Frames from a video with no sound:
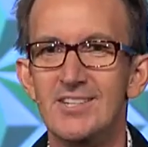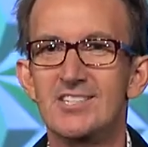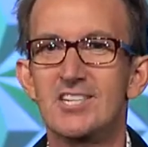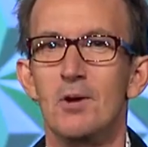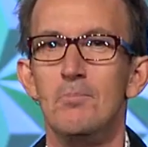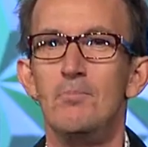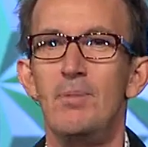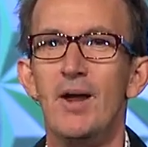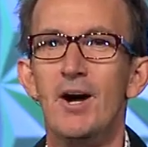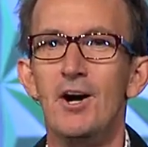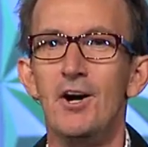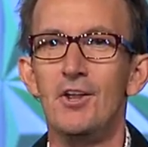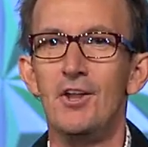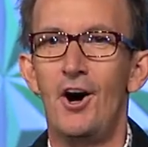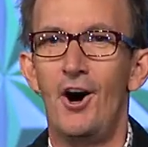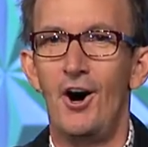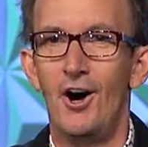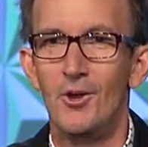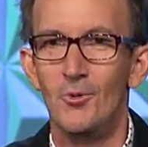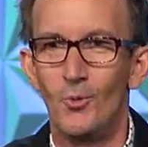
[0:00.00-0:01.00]
to build
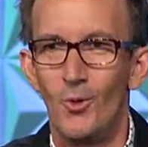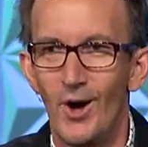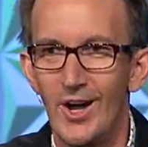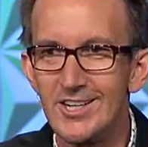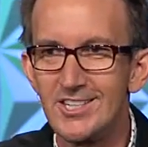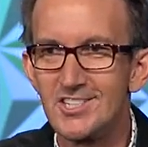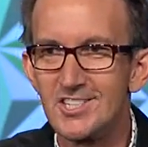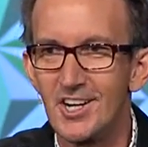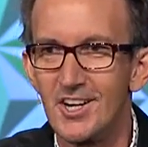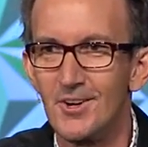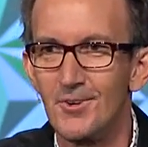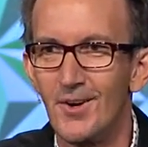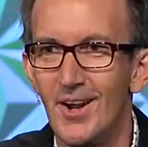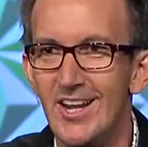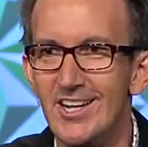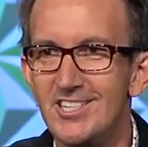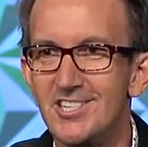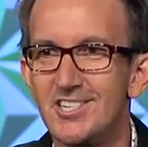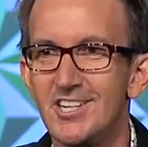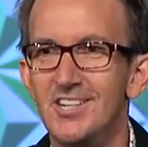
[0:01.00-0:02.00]
on one
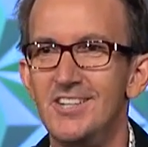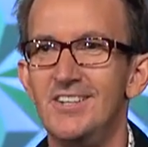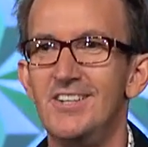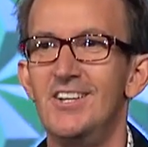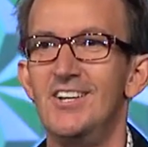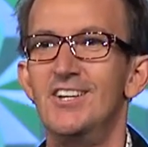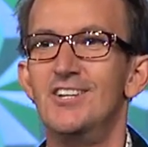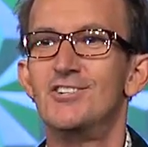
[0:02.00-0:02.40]
generation